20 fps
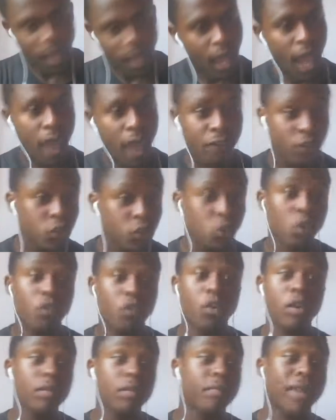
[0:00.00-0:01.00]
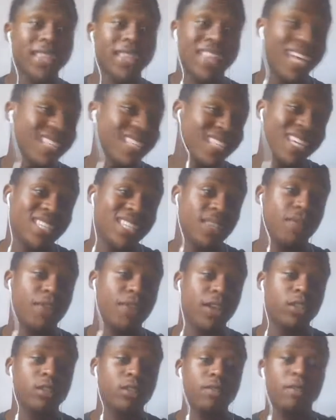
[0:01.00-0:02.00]
I feel so for him, but that's just the
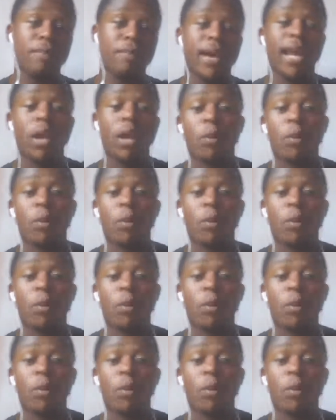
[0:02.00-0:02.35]
fact of the matter.